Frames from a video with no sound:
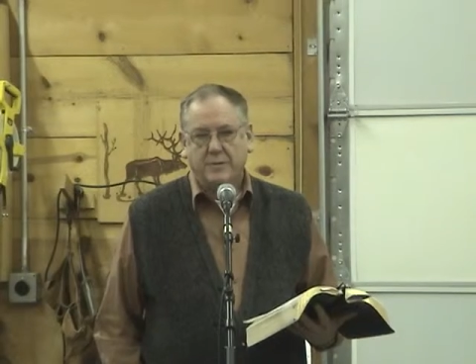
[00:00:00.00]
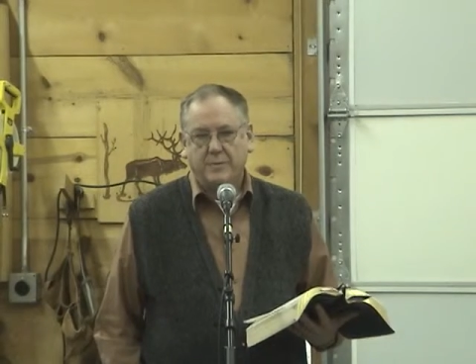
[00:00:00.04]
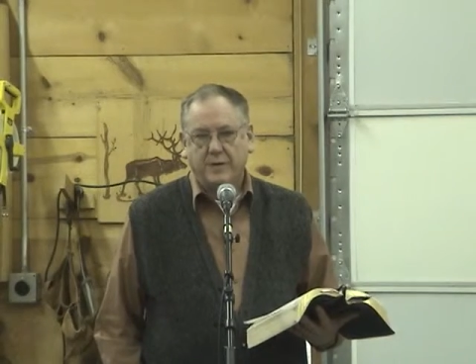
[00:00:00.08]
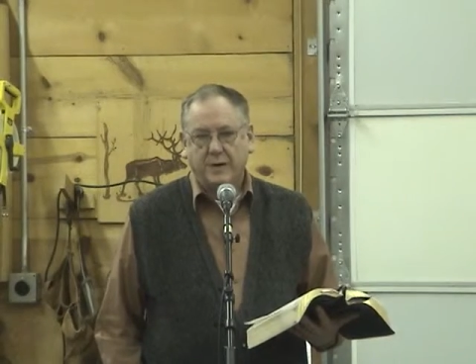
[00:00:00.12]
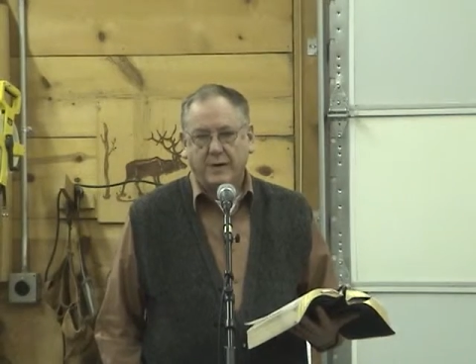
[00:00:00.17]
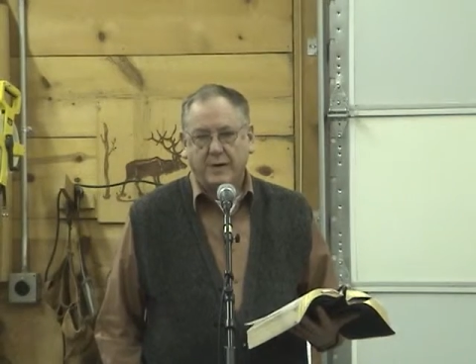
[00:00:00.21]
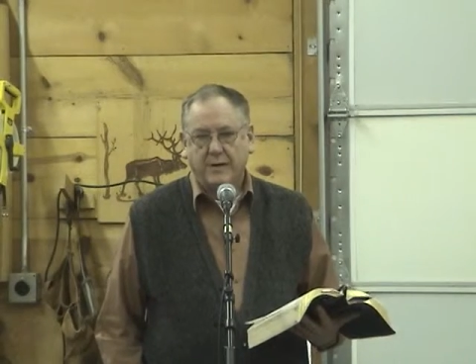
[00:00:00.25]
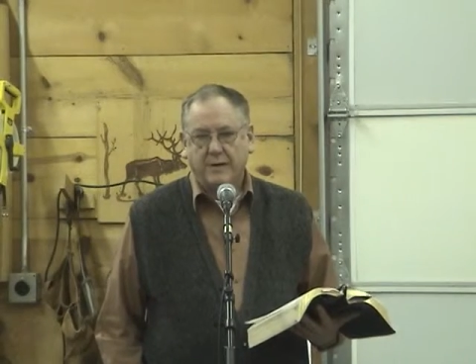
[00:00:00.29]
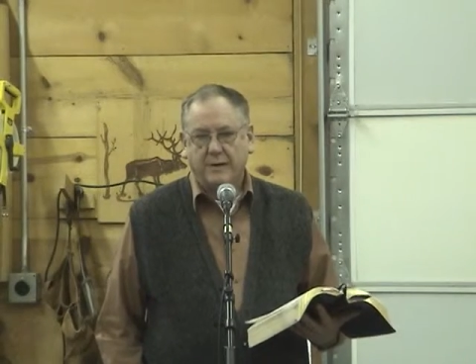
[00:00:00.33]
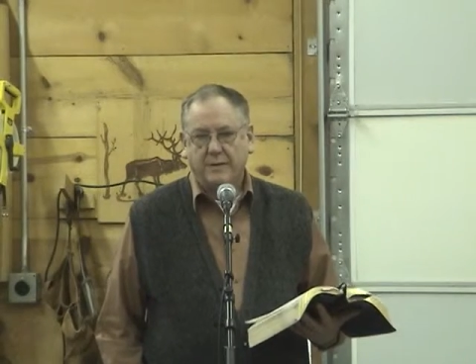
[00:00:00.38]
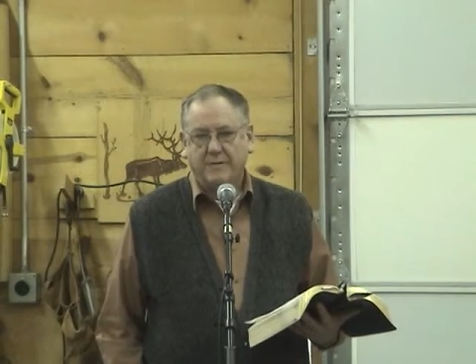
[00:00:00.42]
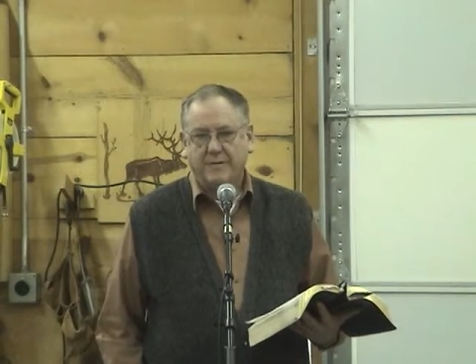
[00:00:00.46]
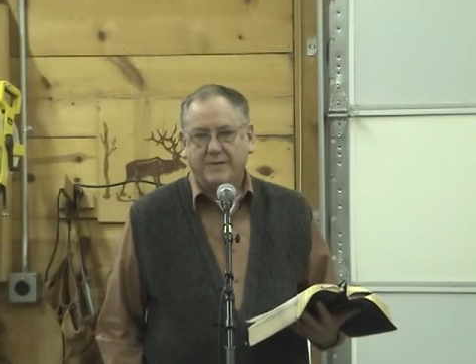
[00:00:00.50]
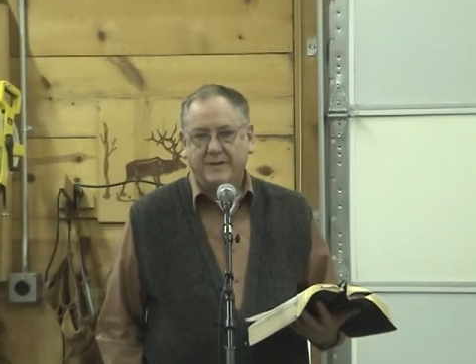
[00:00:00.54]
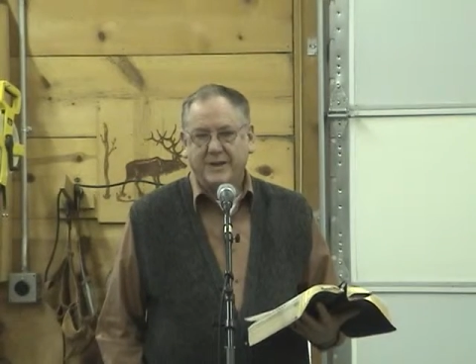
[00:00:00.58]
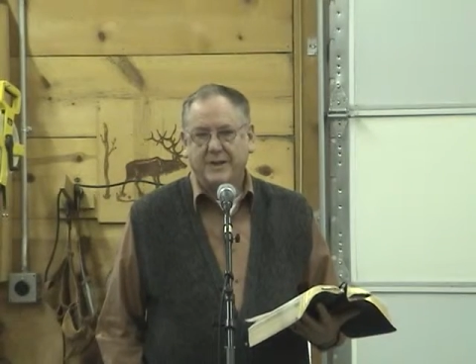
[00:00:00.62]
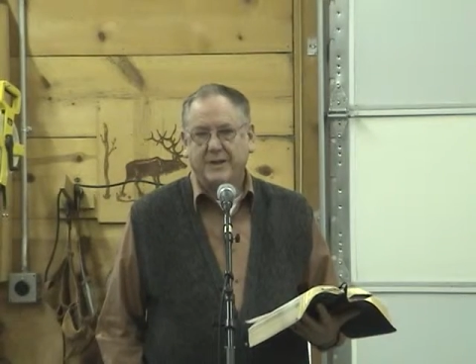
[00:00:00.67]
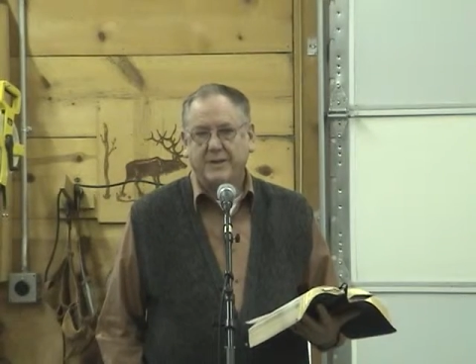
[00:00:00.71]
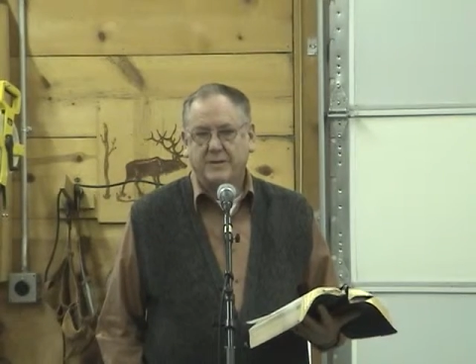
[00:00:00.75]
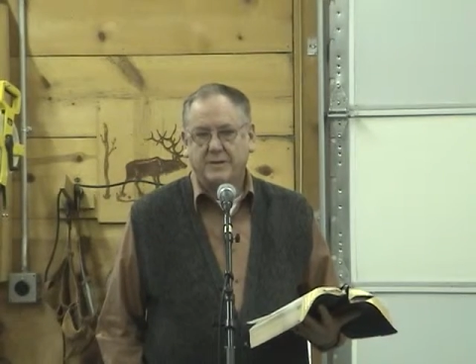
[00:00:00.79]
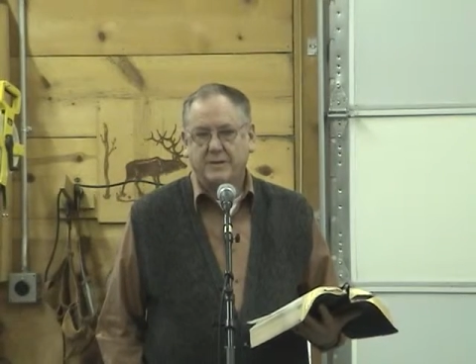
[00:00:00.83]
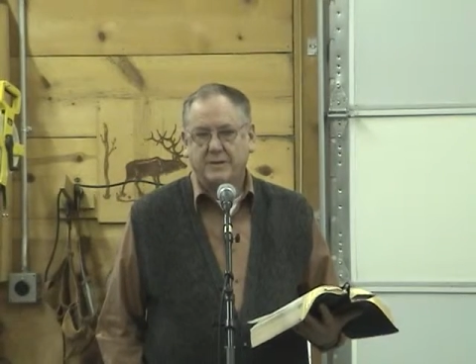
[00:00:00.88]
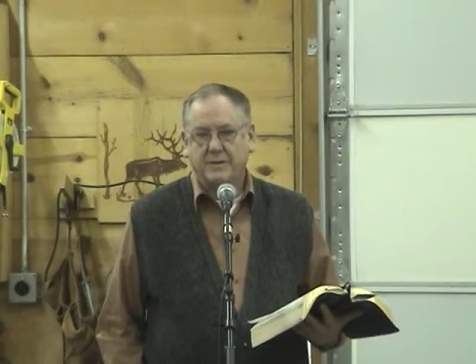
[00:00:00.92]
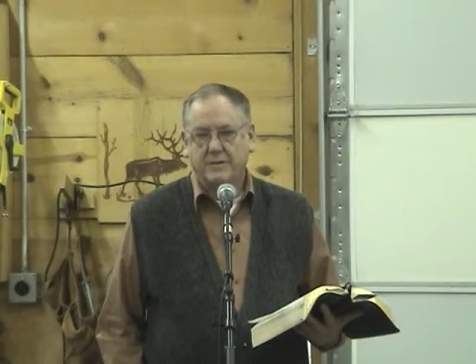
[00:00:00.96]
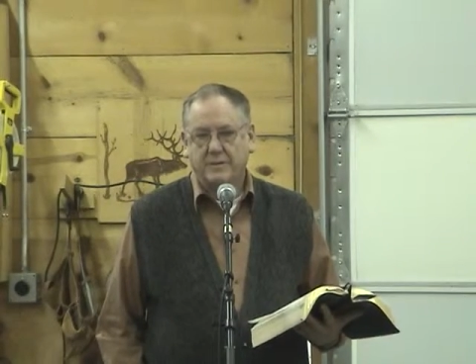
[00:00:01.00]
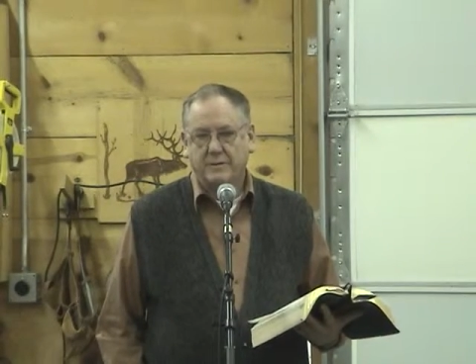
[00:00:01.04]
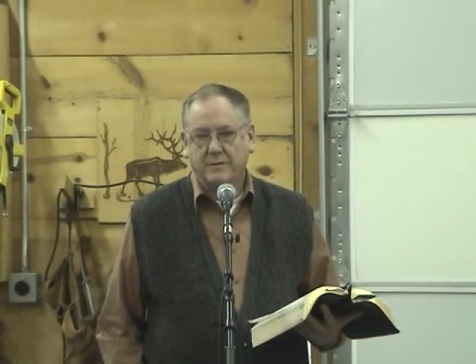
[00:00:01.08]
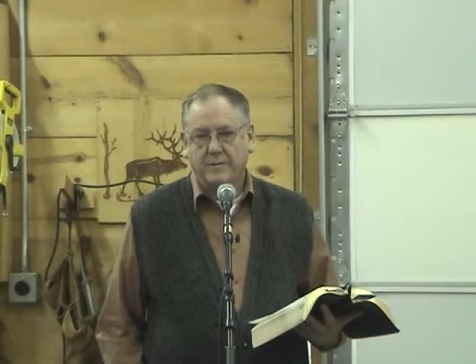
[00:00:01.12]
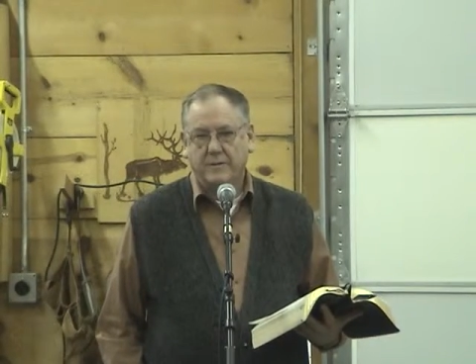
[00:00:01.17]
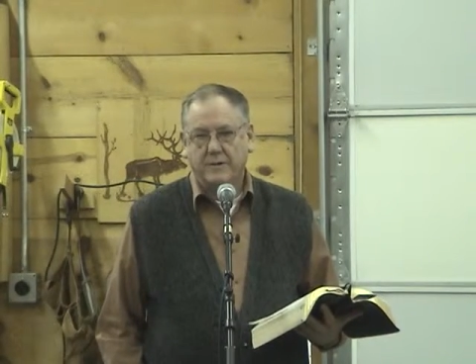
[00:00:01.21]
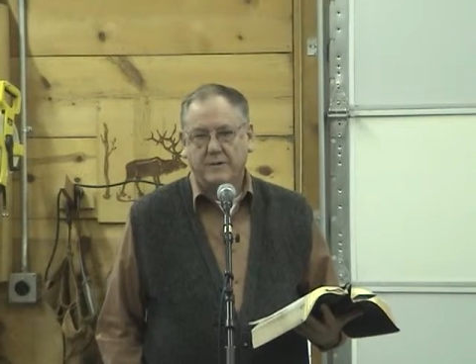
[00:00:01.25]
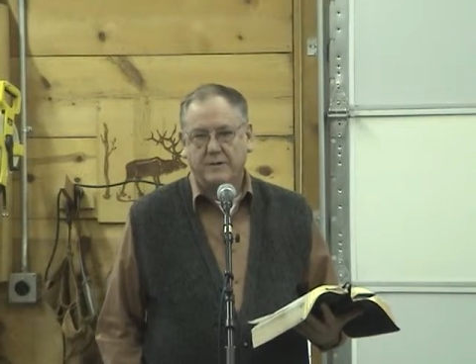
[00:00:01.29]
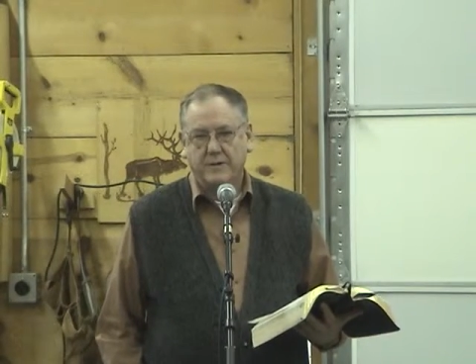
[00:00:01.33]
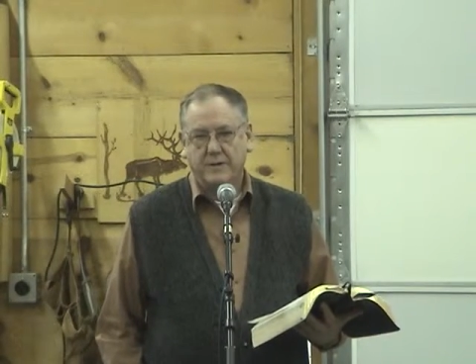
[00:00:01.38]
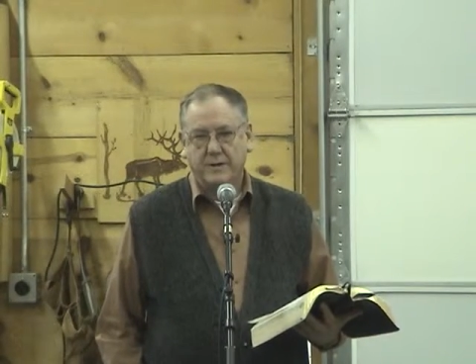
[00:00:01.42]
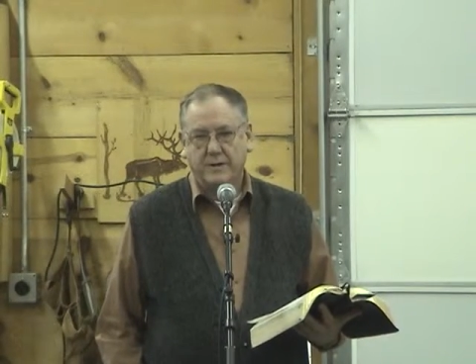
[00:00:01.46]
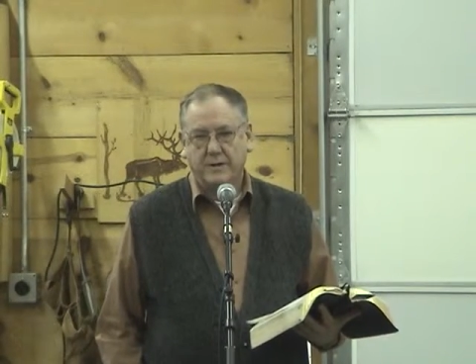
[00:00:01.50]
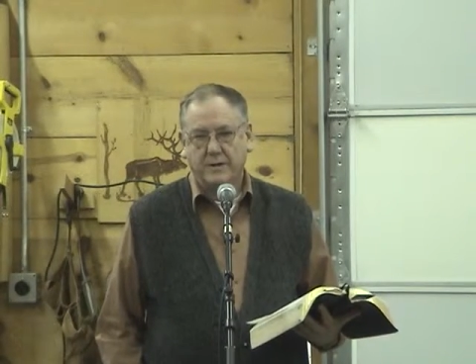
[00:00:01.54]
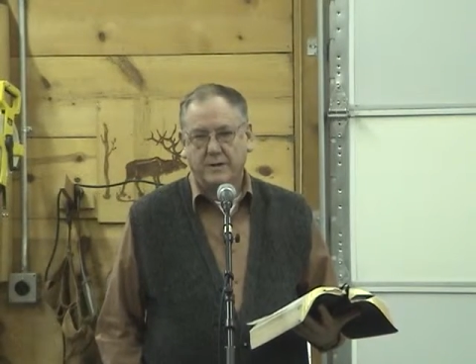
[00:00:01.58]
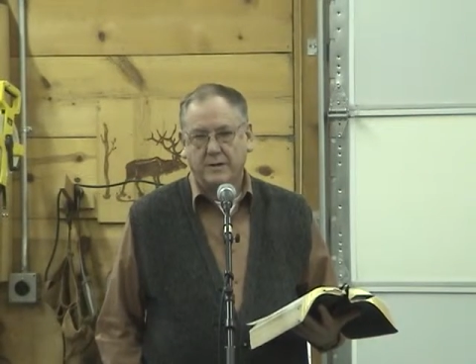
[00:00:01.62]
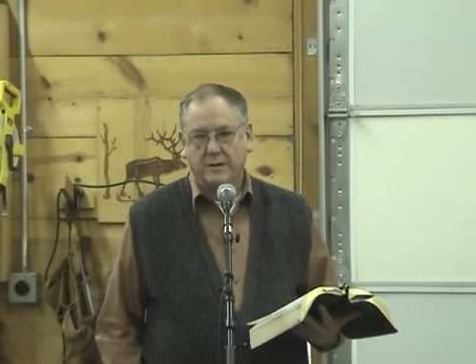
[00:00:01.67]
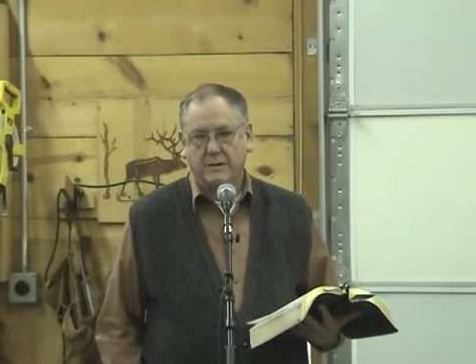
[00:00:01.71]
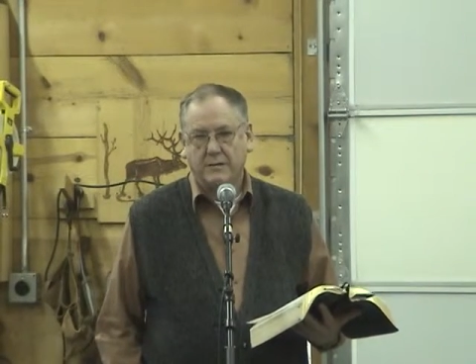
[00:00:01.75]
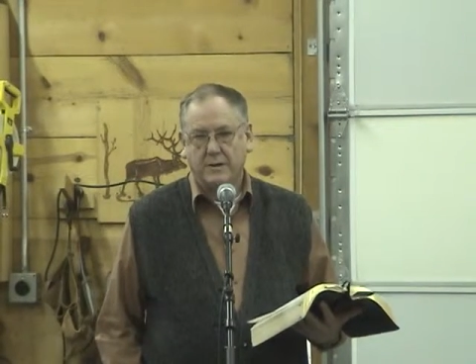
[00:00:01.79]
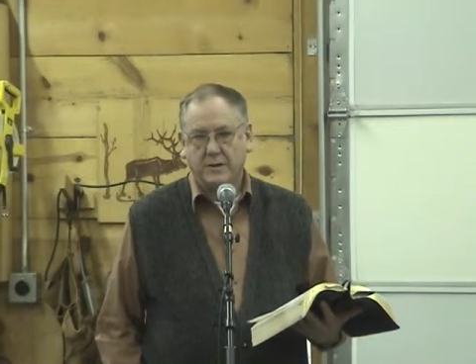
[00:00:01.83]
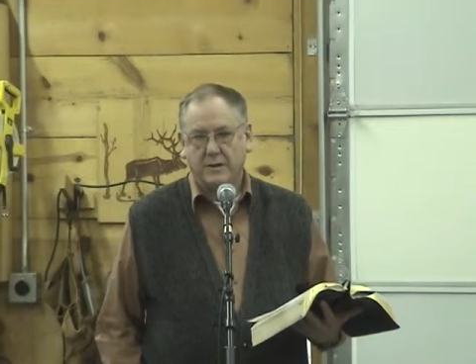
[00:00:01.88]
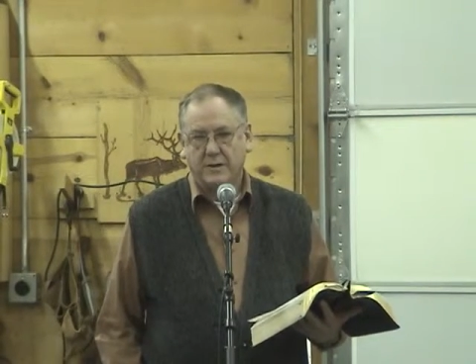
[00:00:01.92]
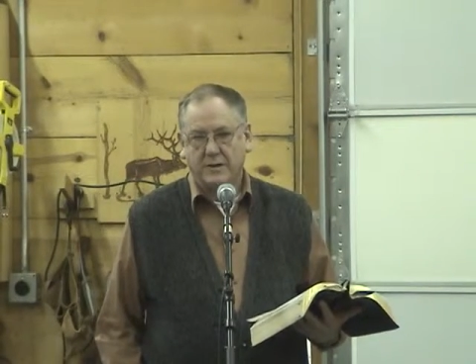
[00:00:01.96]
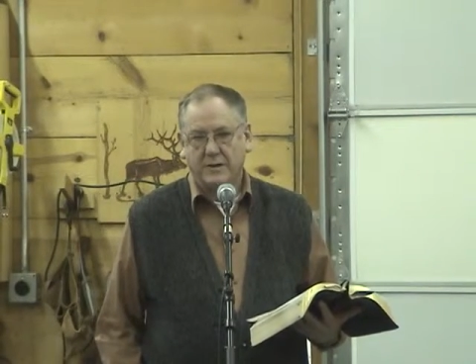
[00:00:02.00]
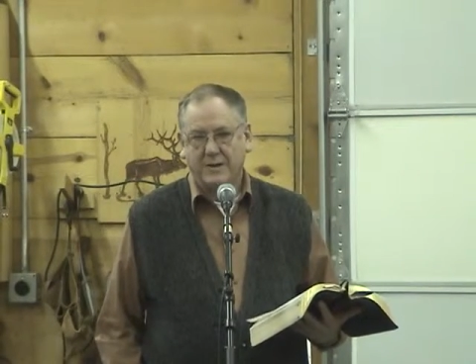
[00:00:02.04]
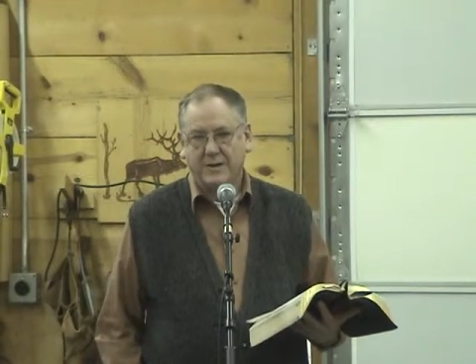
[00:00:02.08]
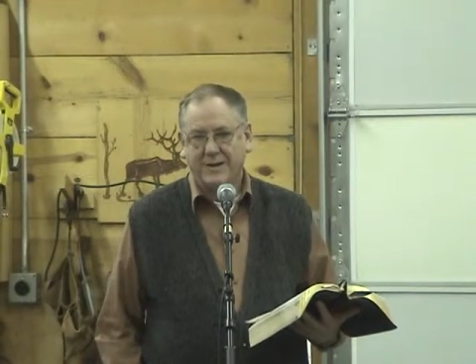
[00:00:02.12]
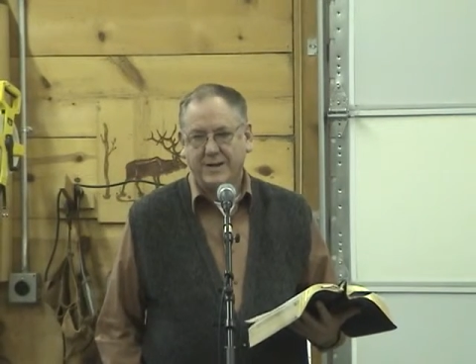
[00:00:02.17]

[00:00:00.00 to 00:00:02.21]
but he convicts us of those things which are